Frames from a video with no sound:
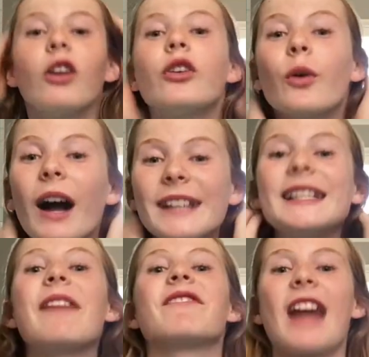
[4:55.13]
you guys
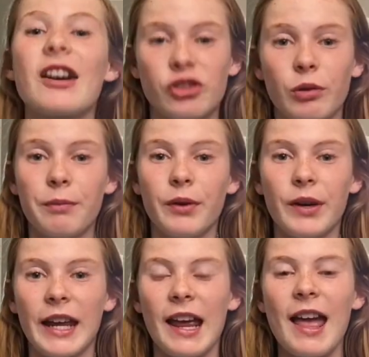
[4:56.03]
have natural
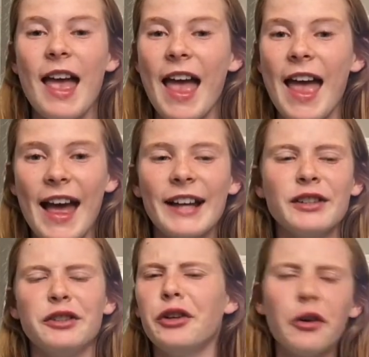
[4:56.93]
beauty, and
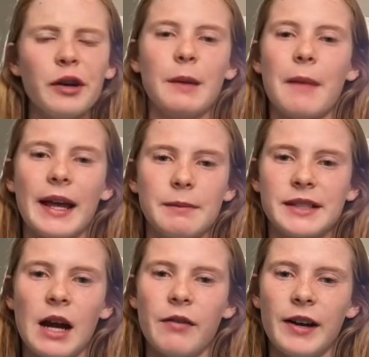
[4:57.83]
you don't need makeup
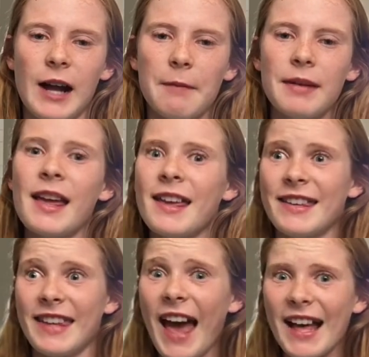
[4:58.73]
to cover it up.
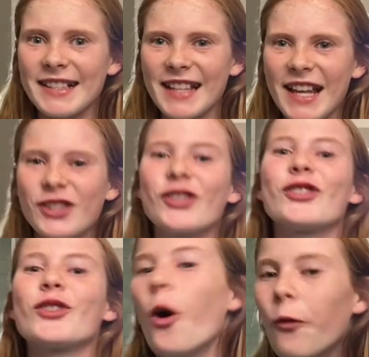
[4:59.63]
Yes, it's
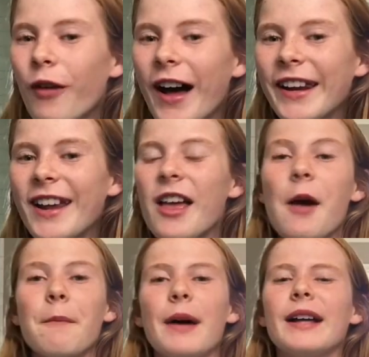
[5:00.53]
so fun,
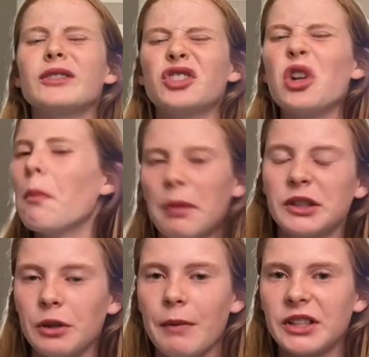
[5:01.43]
but don't
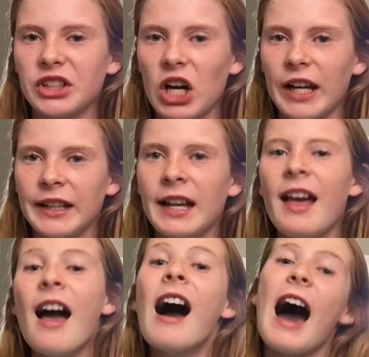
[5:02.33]
put too much on.
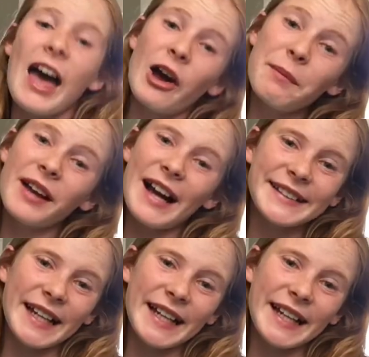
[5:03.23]
I hope you guys